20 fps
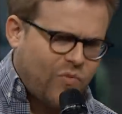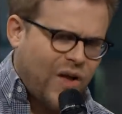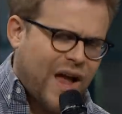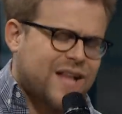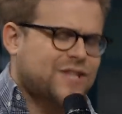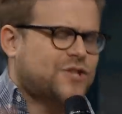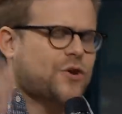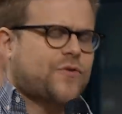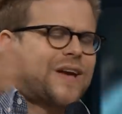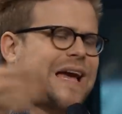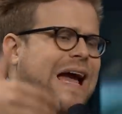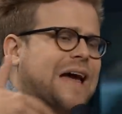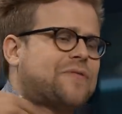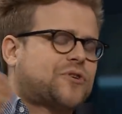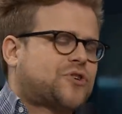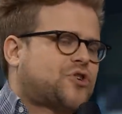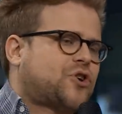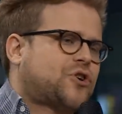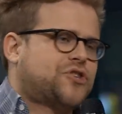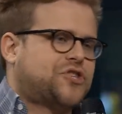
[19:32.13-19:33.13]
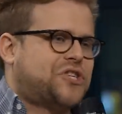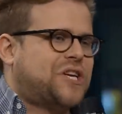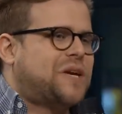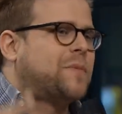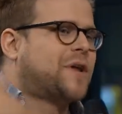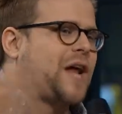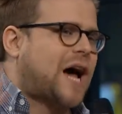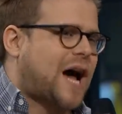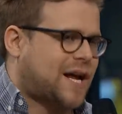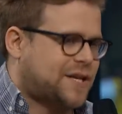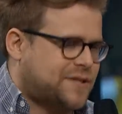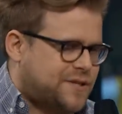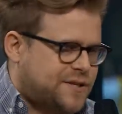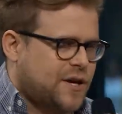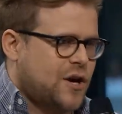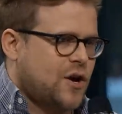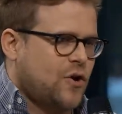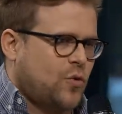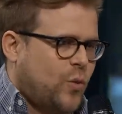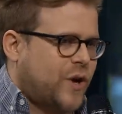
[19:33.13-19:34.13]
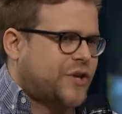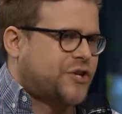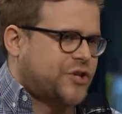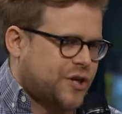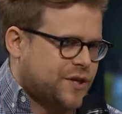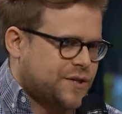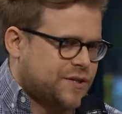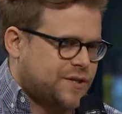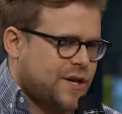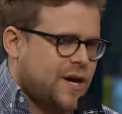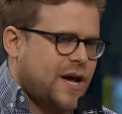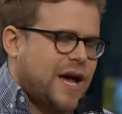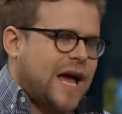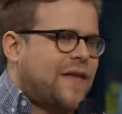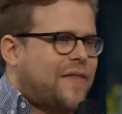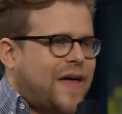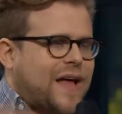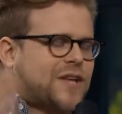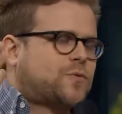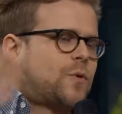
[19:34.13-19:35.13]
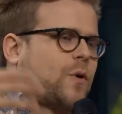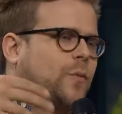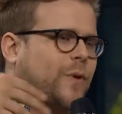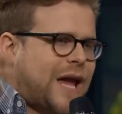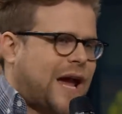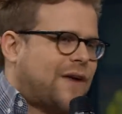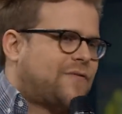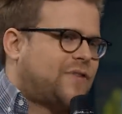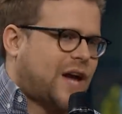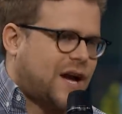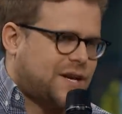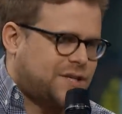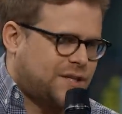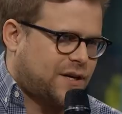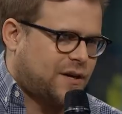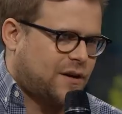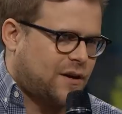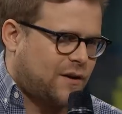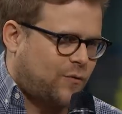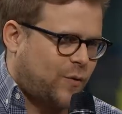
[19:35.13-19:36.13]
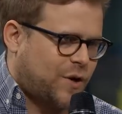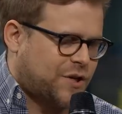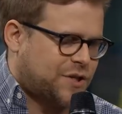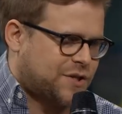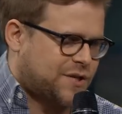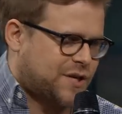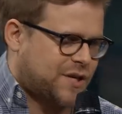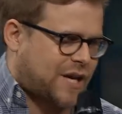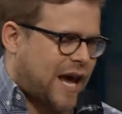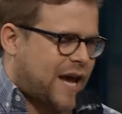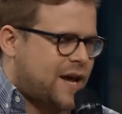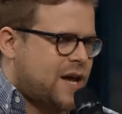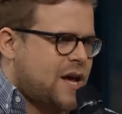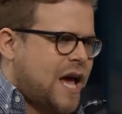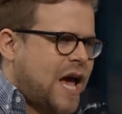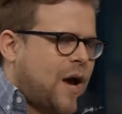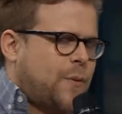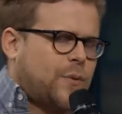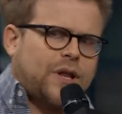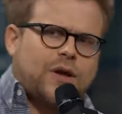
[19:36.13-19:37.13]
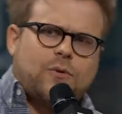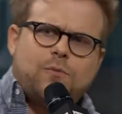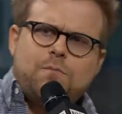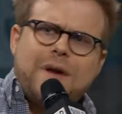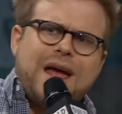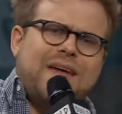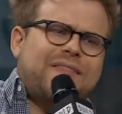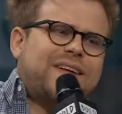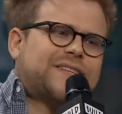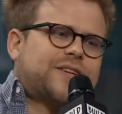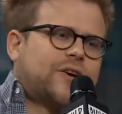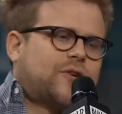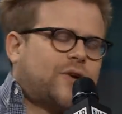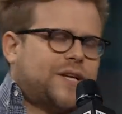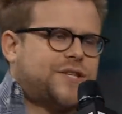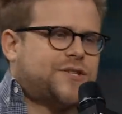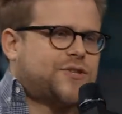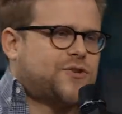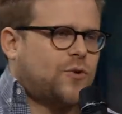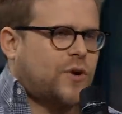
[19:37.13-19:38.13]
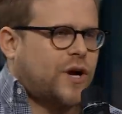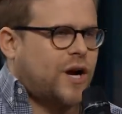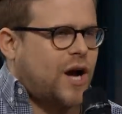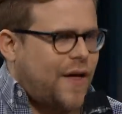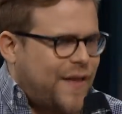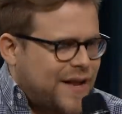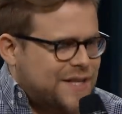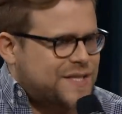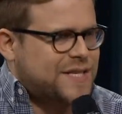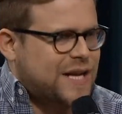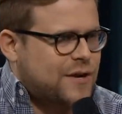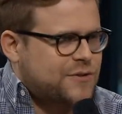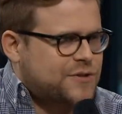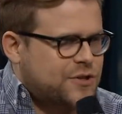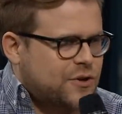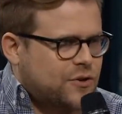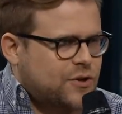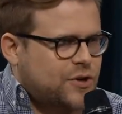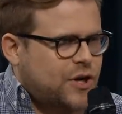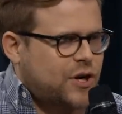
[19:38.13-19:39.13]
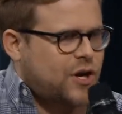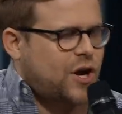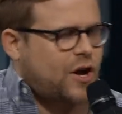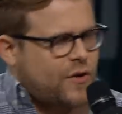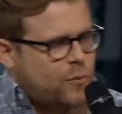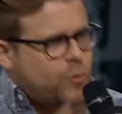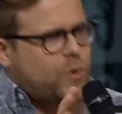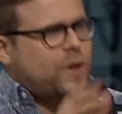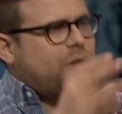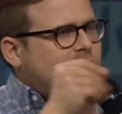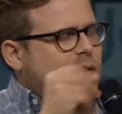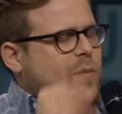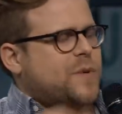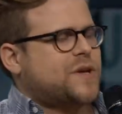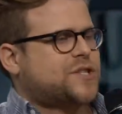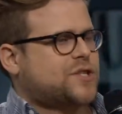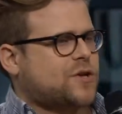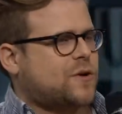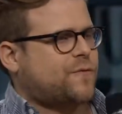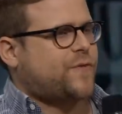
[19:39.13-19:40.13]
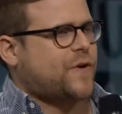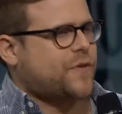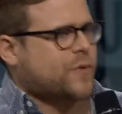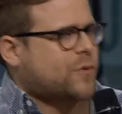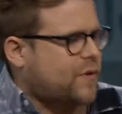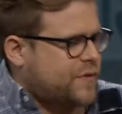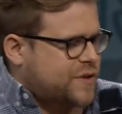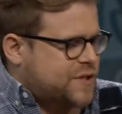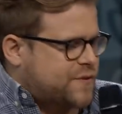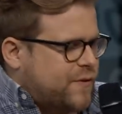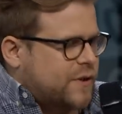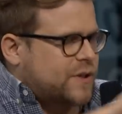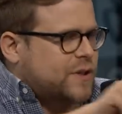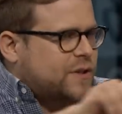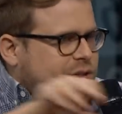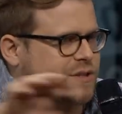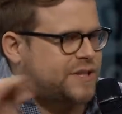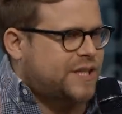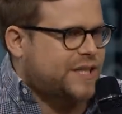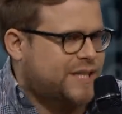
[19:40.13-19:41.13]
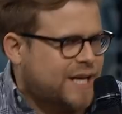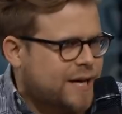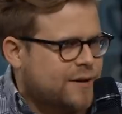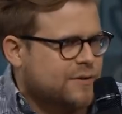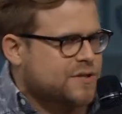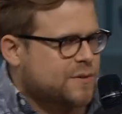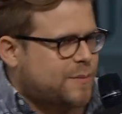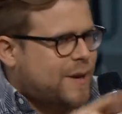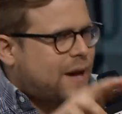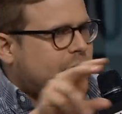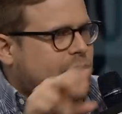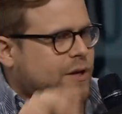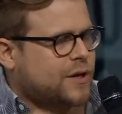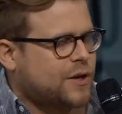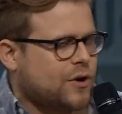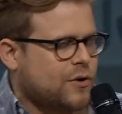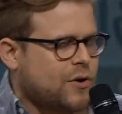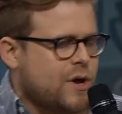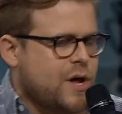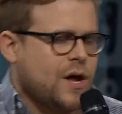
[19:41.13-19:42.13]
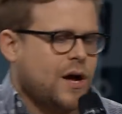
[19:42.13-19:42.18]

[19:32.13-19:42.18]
And so the Catholic Church demonized witches, and that's where we have the idea of witches today. And we're like, man, that's a great story. Oh, that sounds so good. Oh, that would be so fun. There are all these fun little details about it, you know.